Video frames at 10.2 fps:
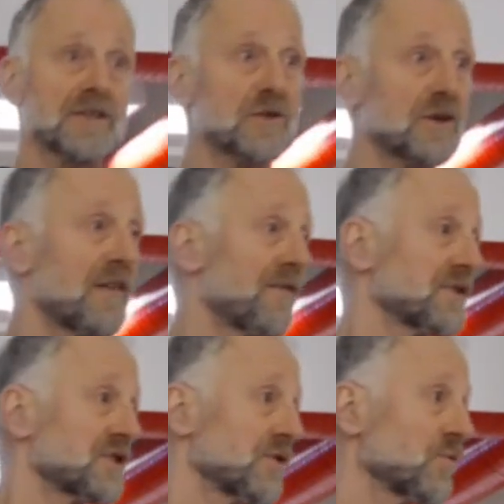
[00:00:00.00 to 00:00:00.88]
So if a
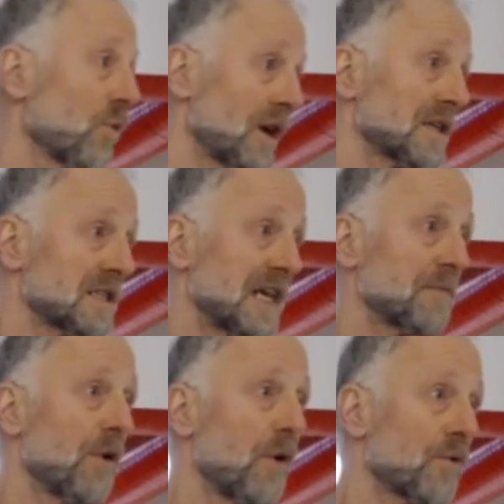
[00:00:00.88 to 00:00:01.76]
student wanted to
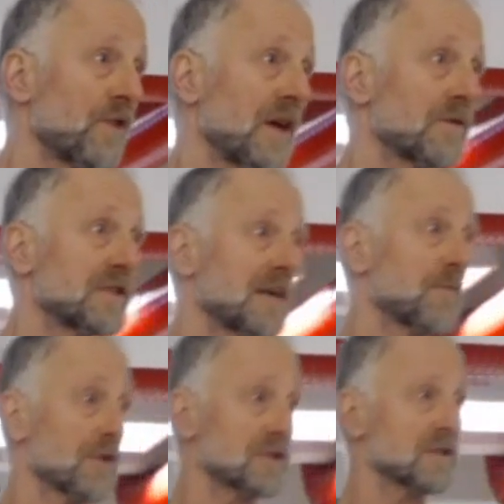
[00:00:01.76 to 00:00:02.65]
take both, they would take
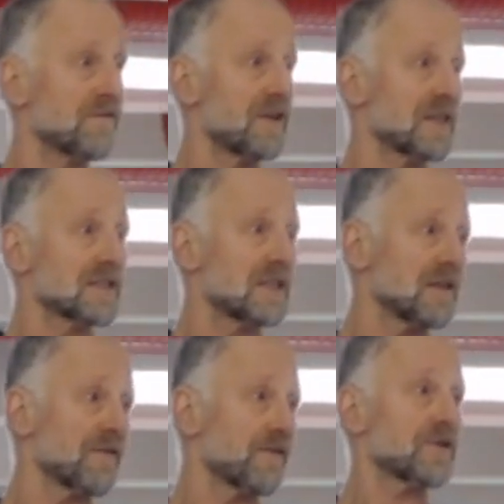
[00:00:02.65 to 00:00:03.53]
personal fitness in
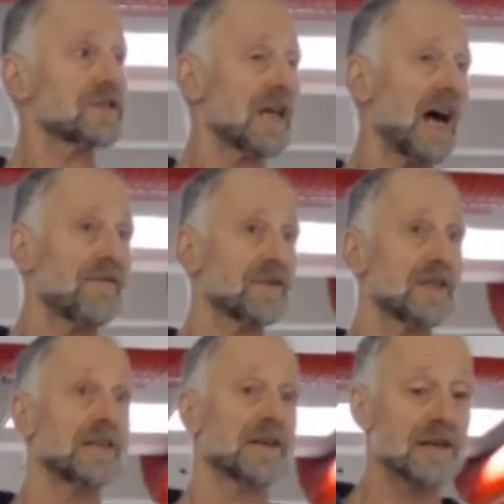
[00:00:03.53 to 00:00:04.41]
the first half of the
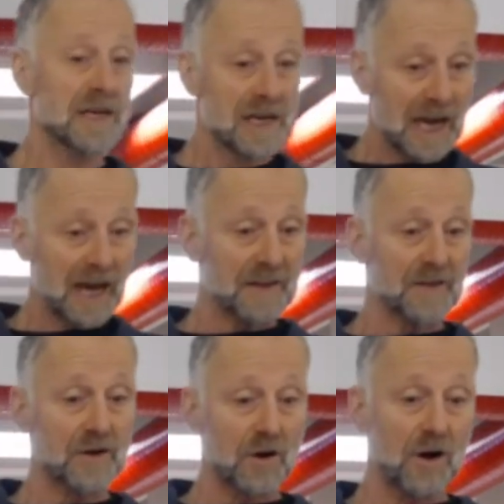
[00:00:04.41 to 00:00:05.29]
year, and then
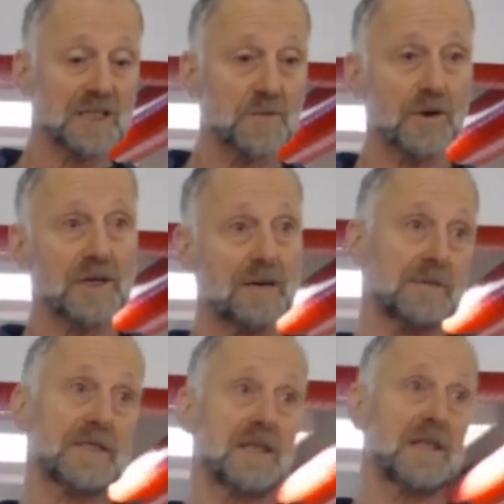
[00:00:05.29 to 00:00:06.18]
the CrossSport
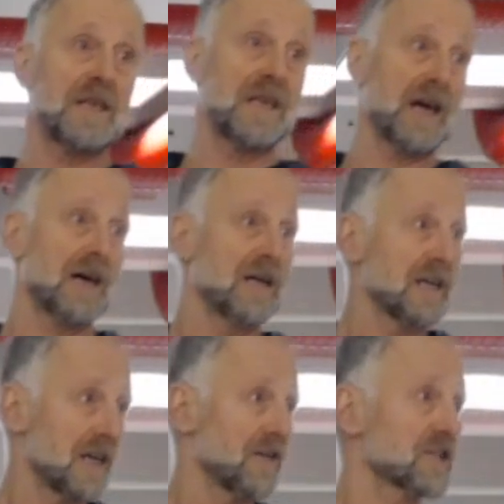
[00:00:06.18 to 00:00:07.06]
comes in
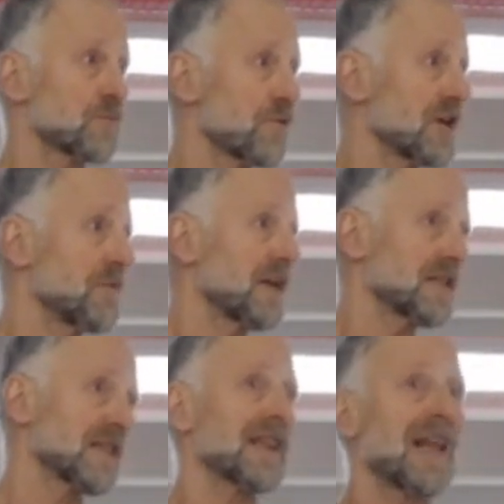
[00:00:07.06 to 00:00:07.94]
the spring
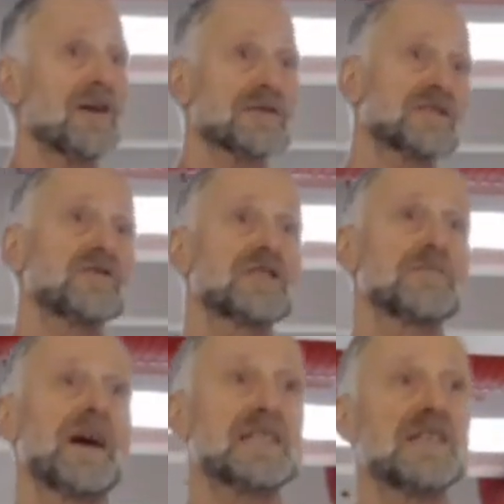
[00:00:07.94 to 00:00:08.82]
because it allows them to do
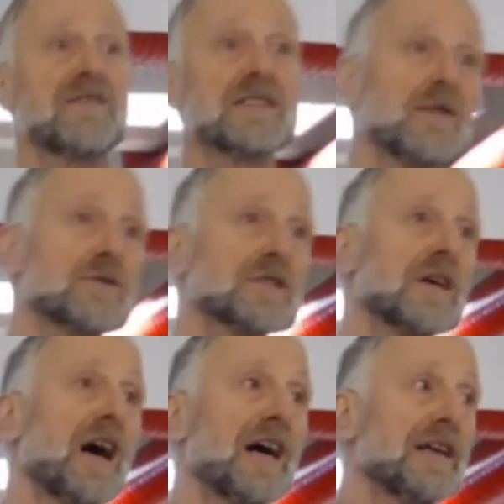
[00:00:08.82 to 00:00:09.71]
some activities
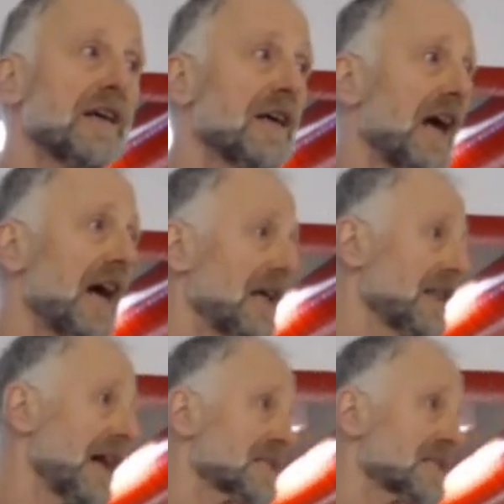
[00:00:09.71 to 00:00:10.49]
outside and